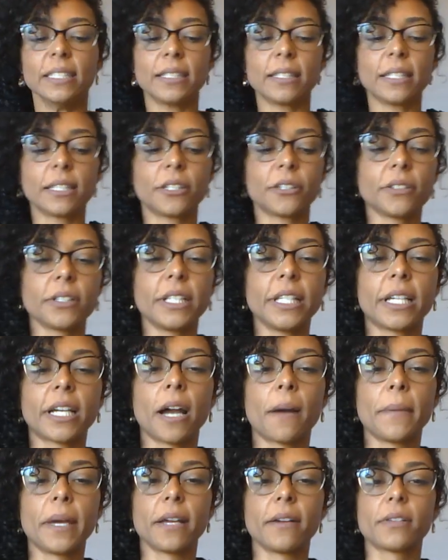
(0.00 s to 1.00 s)
Literally
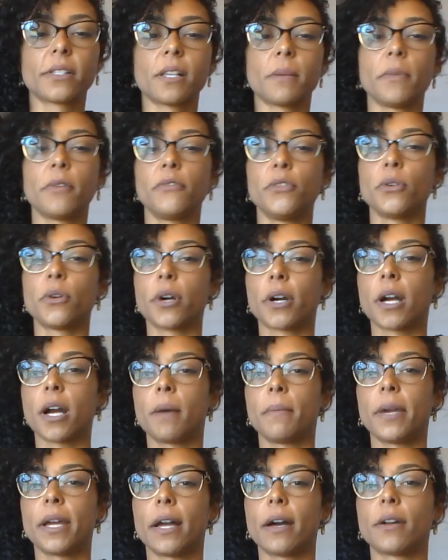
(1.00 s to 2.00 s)
some of you are
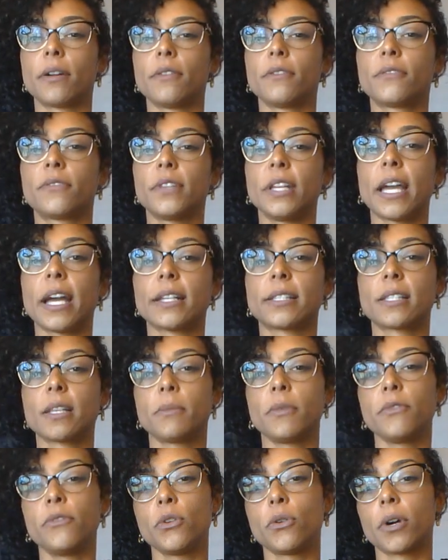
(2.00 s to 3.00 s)
coming out of
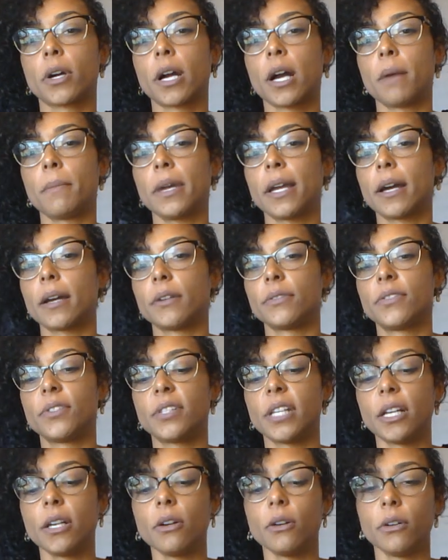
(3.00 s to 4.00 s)

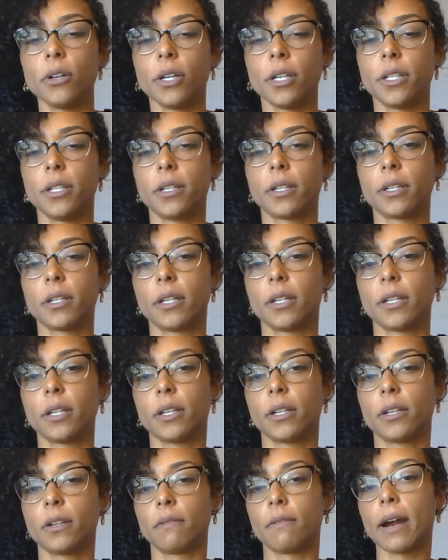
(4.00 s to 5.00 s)
singlehood,
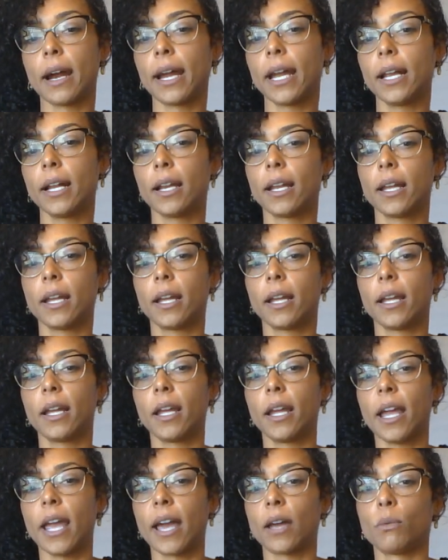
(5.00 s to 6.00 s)
right?
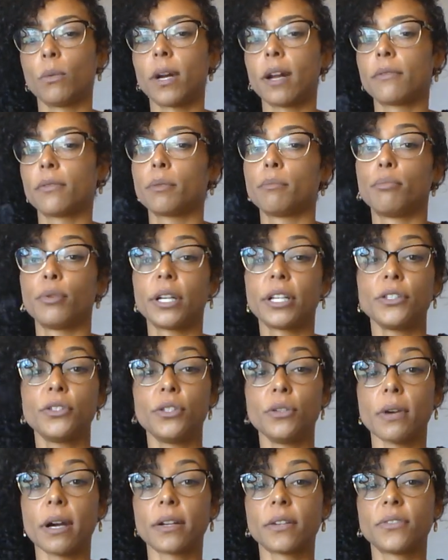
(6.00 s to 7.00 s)
And whatever brings
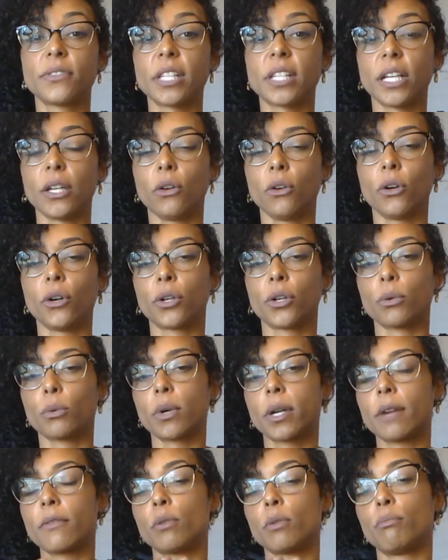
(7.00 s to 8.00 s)
you out of singlehood, or
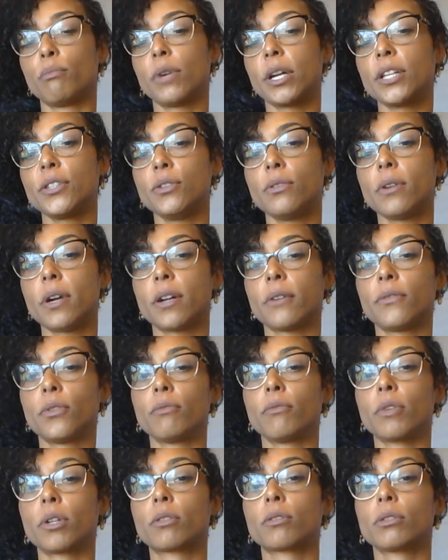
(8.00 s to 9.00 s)
whatever brings you out of your
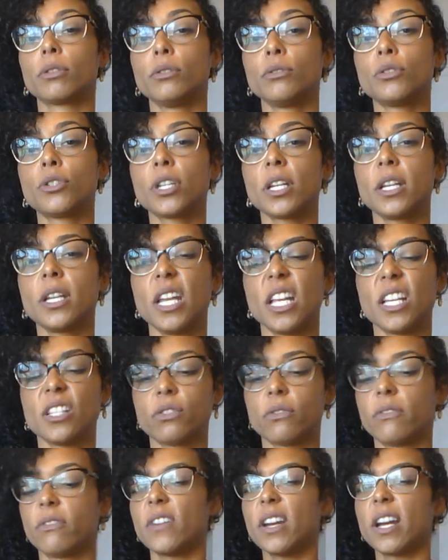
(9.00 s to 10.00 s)
reclusion, is
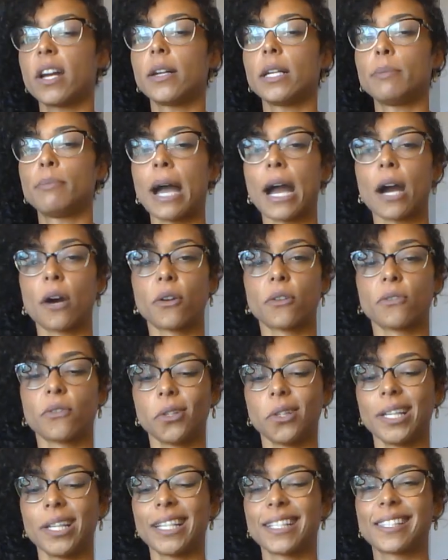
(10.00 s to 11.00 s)
very
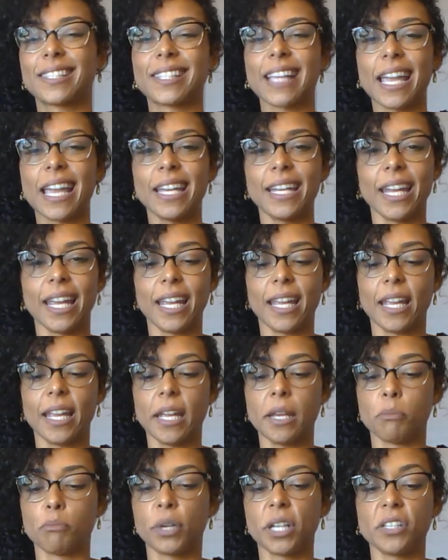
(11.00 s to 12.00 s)
powerful, exciting.
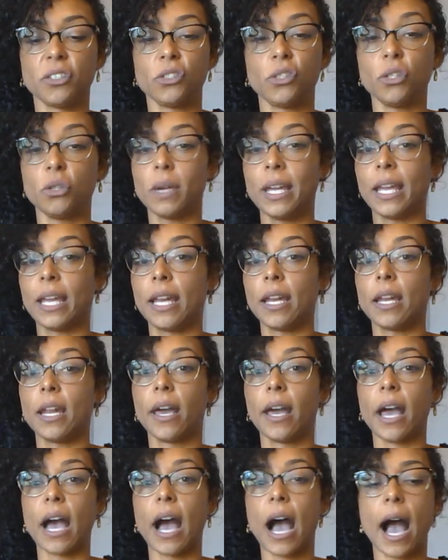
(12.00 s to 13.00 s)
It brings you in
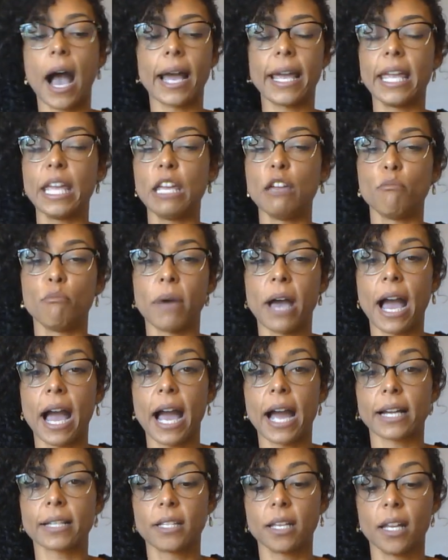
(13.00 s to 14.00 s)
high
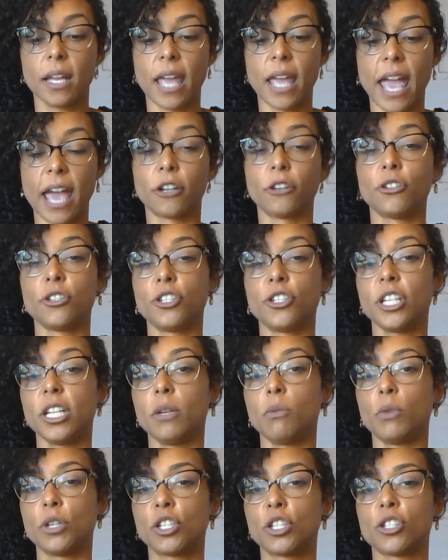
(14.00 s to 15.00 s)
impact energy,
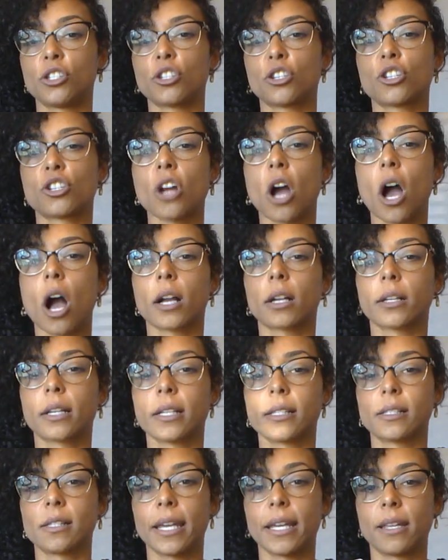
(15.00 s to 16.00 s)
which is a shock,
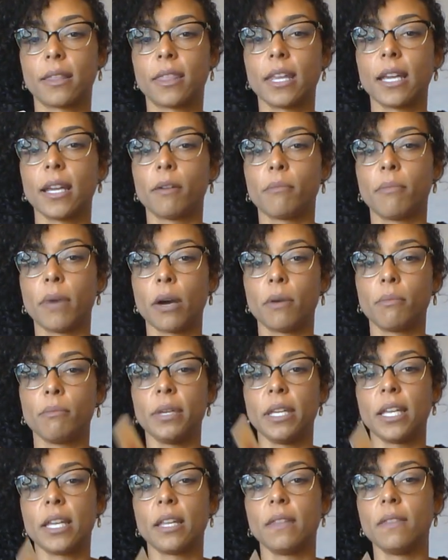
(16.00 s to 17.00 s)
because think about
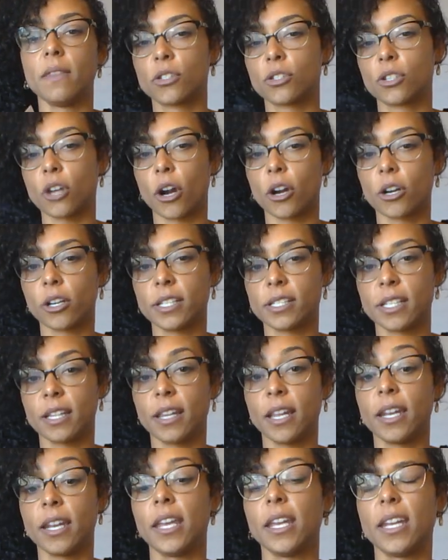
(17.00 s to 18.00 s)
being in this darkness and
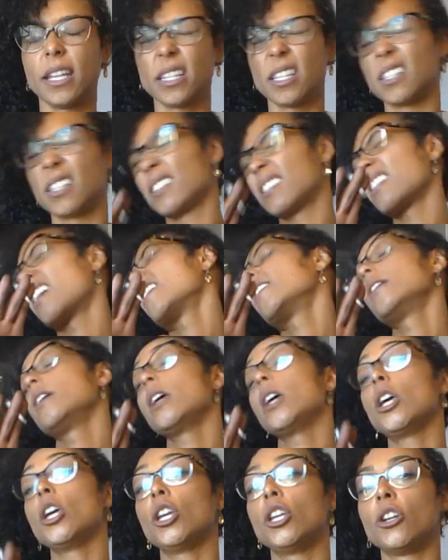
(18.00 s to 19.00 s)
then hitting the sun.
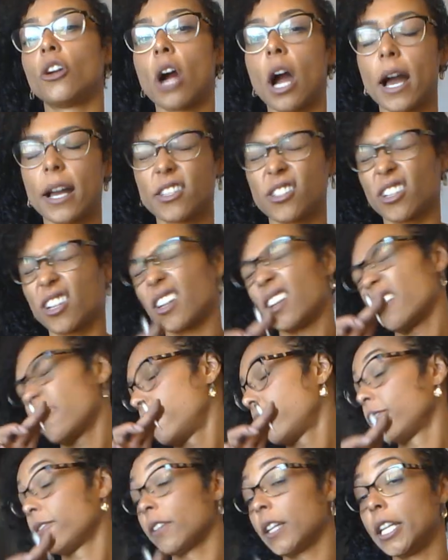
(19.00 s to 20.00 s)
Your eyes are going to
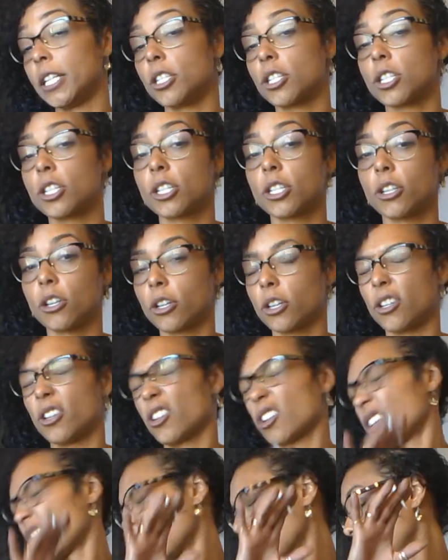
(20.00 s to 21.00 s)
flinch. You're
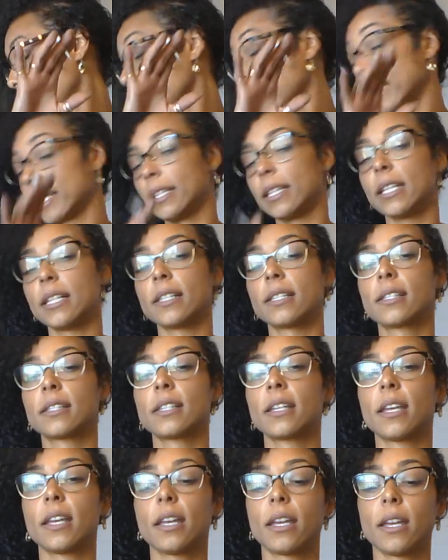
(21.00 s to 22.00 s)
going to go like
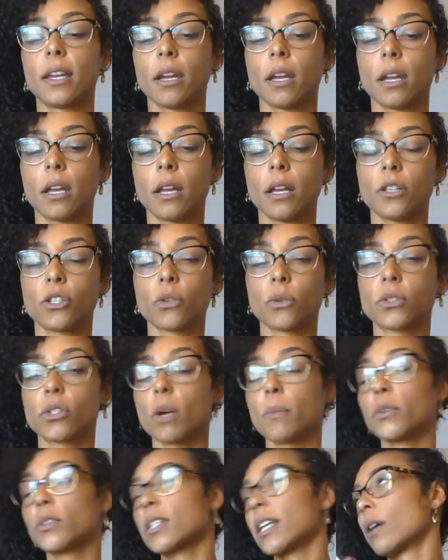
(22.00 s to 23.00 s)
this. So it's
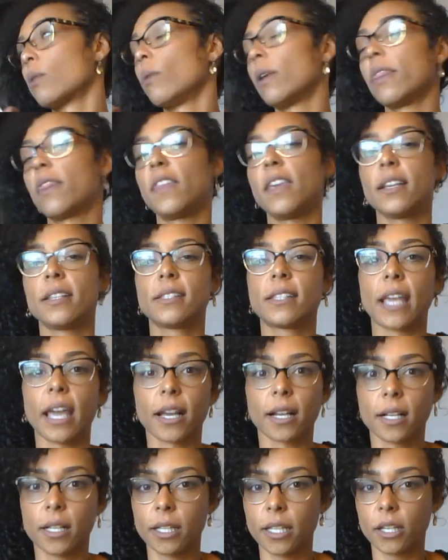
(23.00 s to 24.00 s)
almost like when things
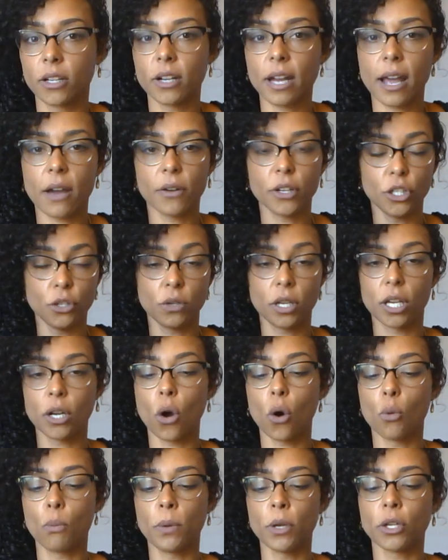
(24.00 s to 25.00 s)
get clear now and you can
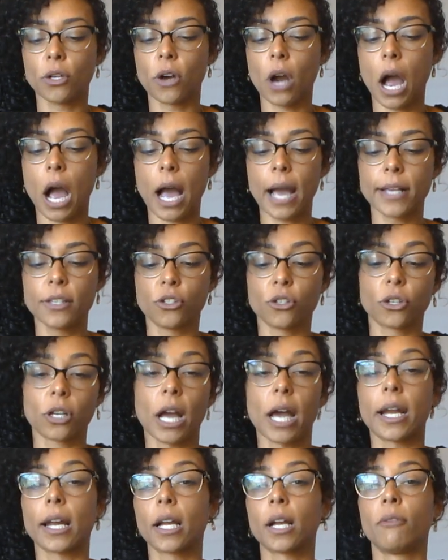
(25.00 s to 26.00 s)
open your eyes, you're
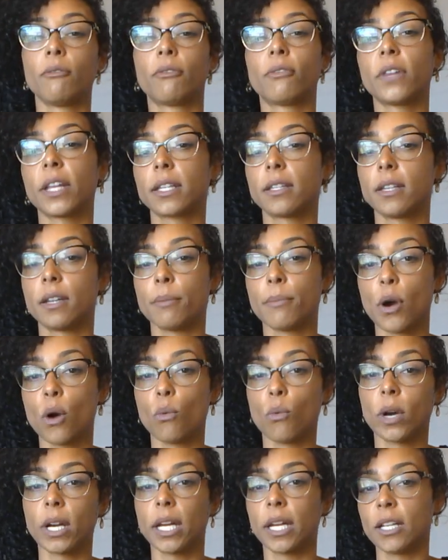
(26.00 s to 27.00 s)
kind of conflicted about
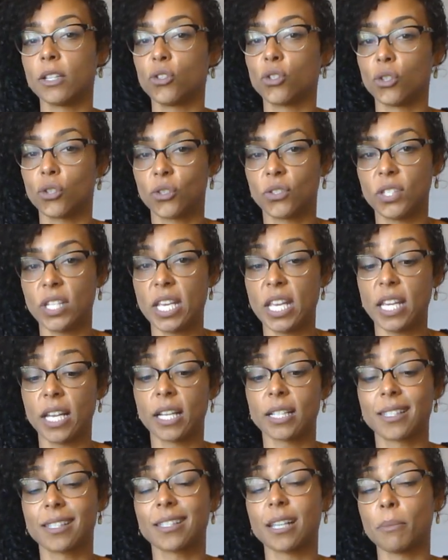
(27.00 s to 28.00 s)
what it is you're seeing,
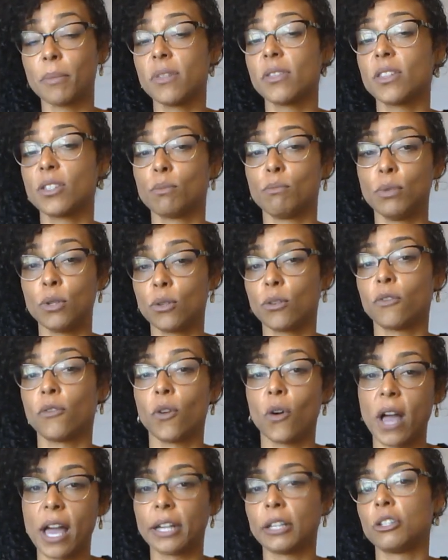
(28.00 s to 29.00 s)
because some of this
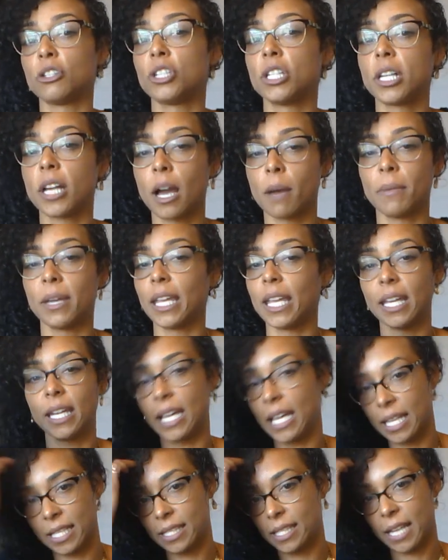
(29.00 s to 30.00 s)
beautiful energy coming in
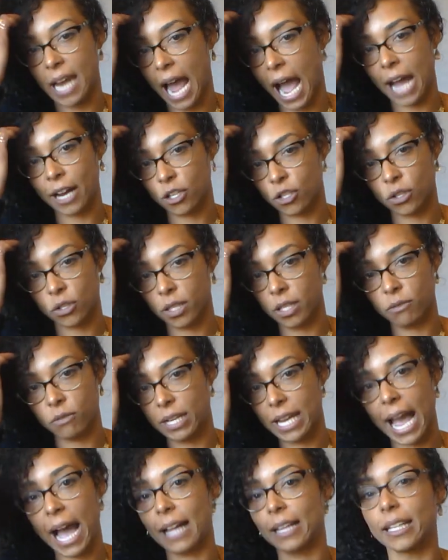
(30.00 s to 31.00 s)
isn't actually
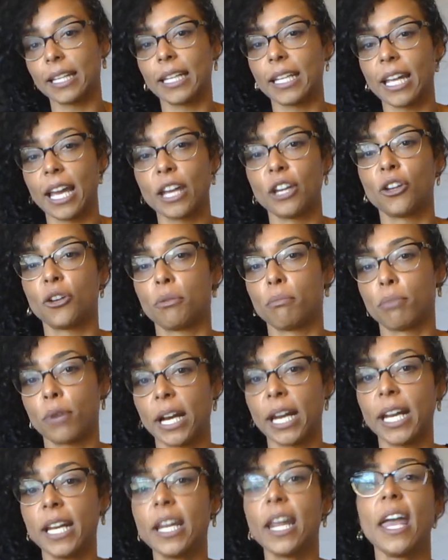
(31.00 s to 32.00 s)
reality yet in your
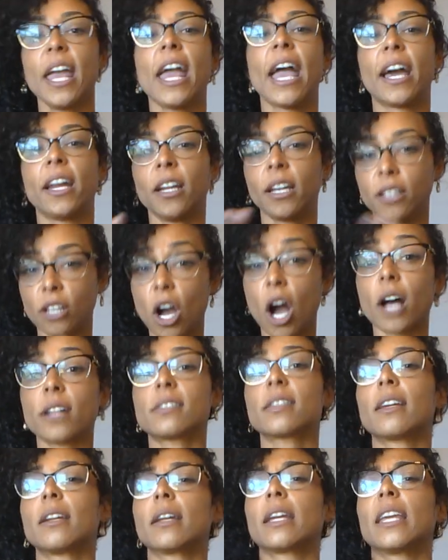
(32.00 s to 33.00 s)
brain. And God's
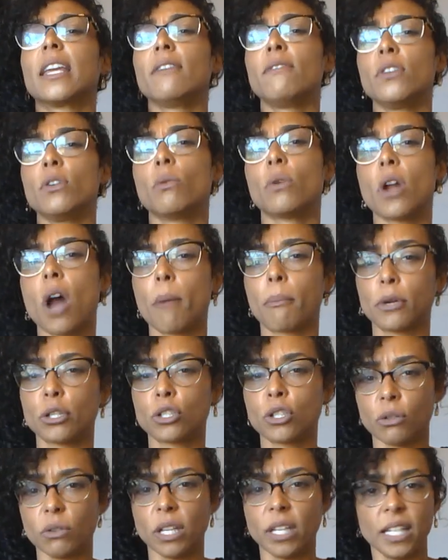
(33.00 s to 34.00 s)
going to give you an
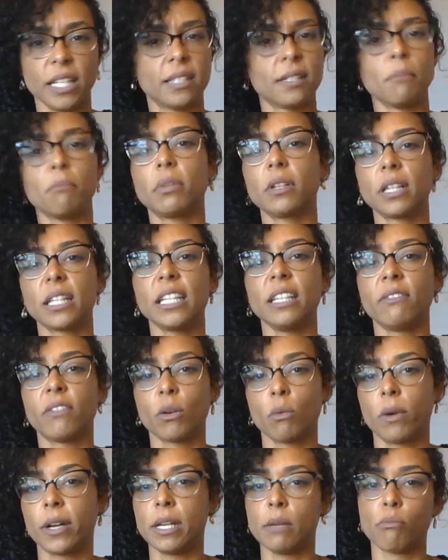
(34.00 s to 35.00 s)
opportunity to believe it
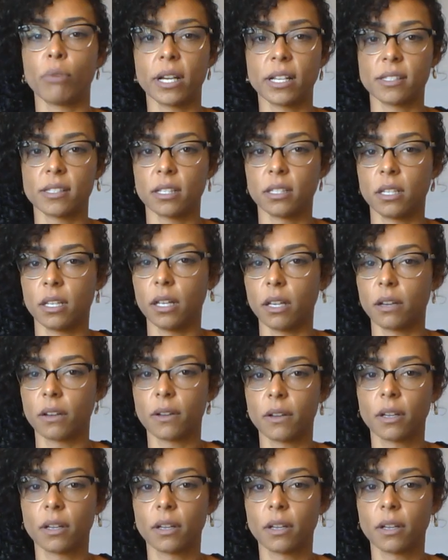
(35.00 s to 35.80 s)
when he brings it to you.